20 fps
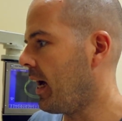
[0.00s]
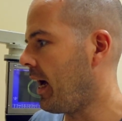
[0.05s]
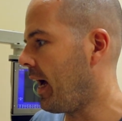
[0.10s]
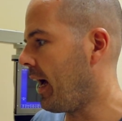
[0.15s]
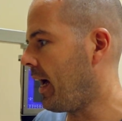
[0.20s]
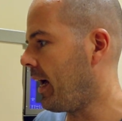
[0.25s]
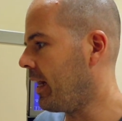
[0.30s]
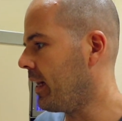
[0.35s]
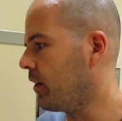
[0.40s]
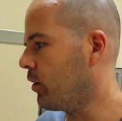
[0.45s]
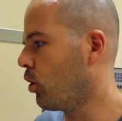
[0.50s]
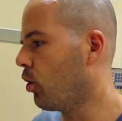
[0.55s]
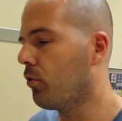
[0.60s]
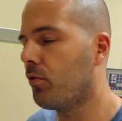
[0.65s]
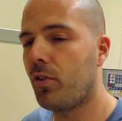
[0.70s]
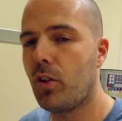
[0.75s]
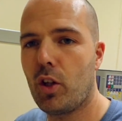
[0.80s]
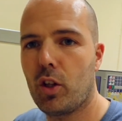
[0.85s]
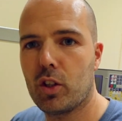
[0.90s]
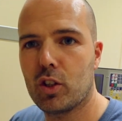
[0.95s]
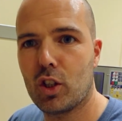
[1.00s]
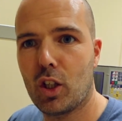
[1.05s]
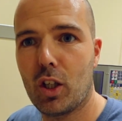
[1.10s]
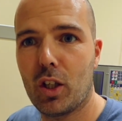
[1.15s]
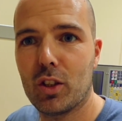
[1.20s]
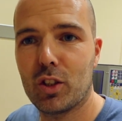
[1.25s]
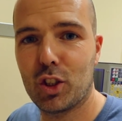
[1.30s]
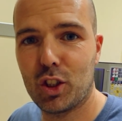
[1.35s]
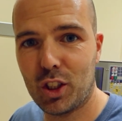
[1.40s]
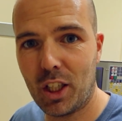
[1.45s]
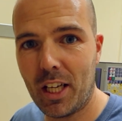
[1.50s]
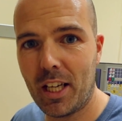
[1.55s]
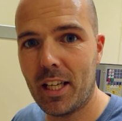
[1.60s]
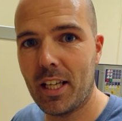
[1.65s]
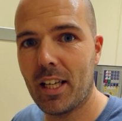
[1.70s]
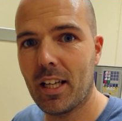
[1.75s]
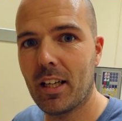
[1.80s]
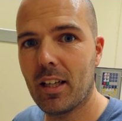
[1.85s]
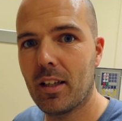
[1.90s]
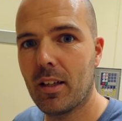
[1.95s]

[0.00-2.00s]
and hopefully you can sort of see